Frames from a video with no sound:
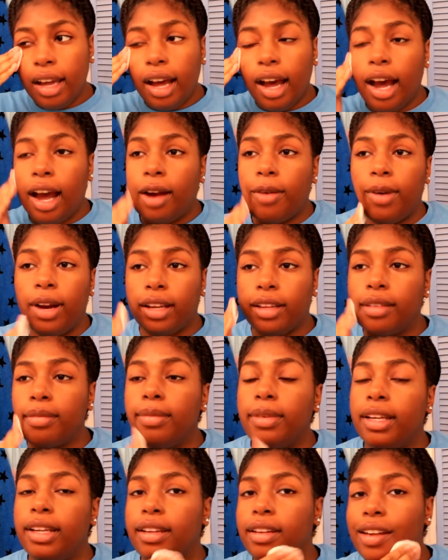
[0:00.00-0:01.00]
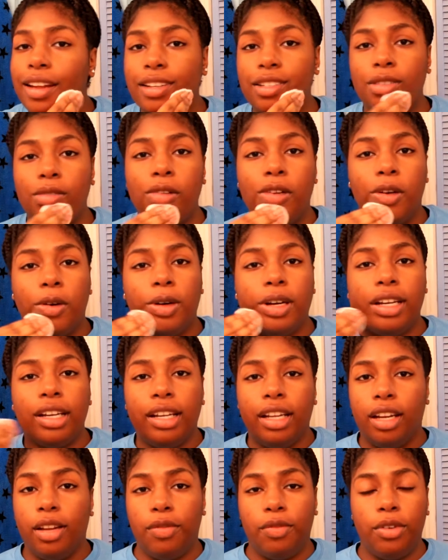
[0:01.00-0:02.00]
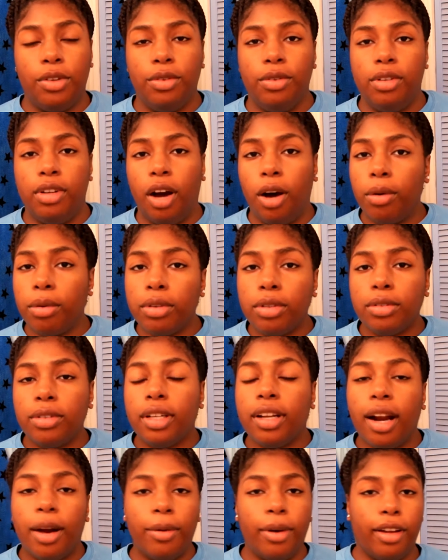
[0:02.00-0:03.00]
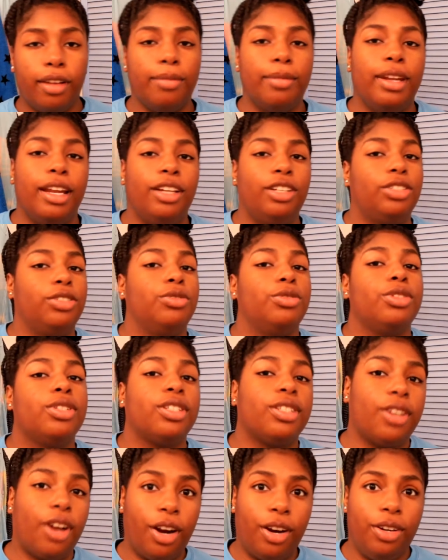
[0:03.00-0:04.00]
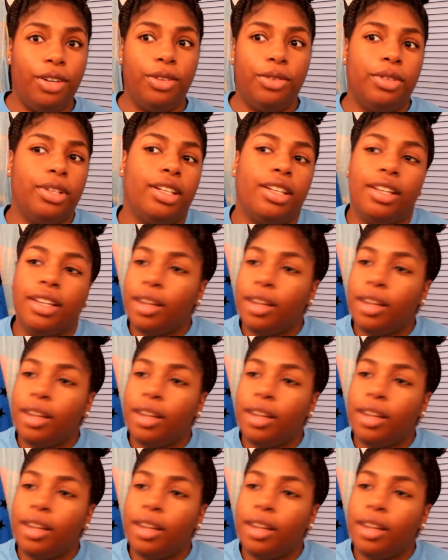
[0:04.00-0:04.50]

I recommend that you do it, and if you don't do it, I recommend that you start doing it.